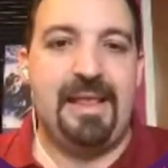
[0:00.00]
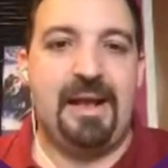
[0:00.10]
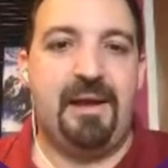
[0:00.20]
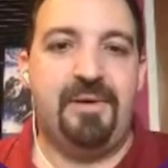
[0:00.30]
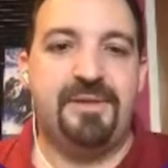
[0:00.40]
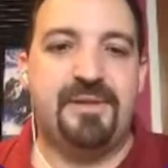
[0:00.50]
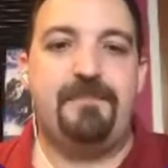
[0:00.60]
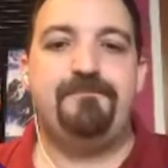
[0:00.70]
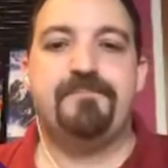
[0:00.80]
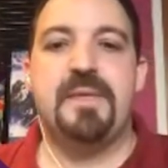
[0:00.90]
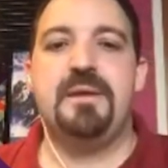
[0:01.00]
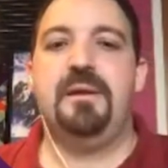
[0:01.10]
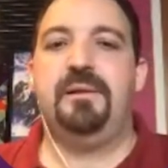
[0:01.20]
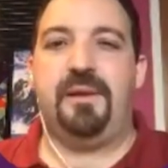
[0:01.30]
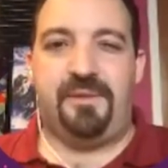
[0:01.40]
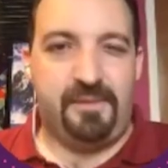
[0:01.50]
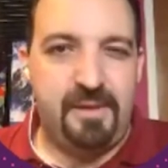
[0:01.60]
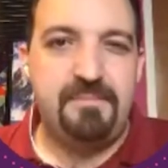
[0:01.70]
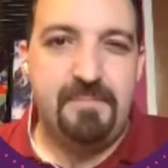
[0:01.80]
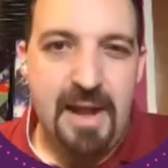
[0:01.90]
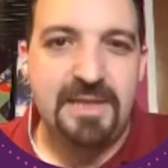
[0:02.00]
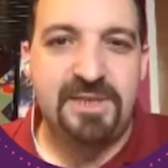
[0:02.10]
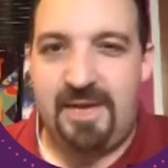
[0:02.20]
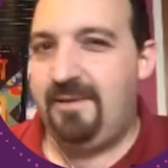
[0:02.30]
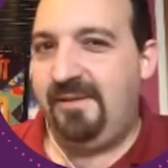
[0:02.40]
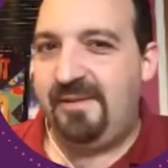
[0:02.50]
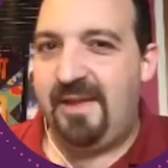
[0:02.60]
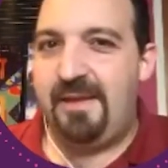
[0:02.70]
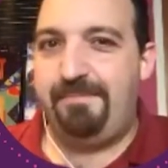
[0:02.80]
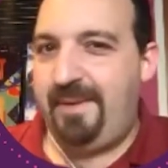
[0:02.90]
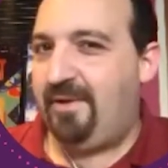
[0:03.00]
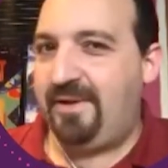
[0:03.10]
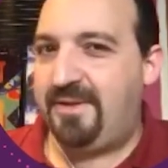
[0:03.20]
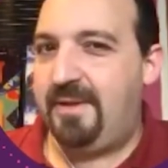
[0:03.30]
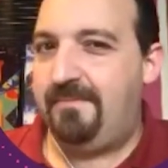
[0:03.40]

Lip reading: So, do you feel bad already? I hope you do feel bad.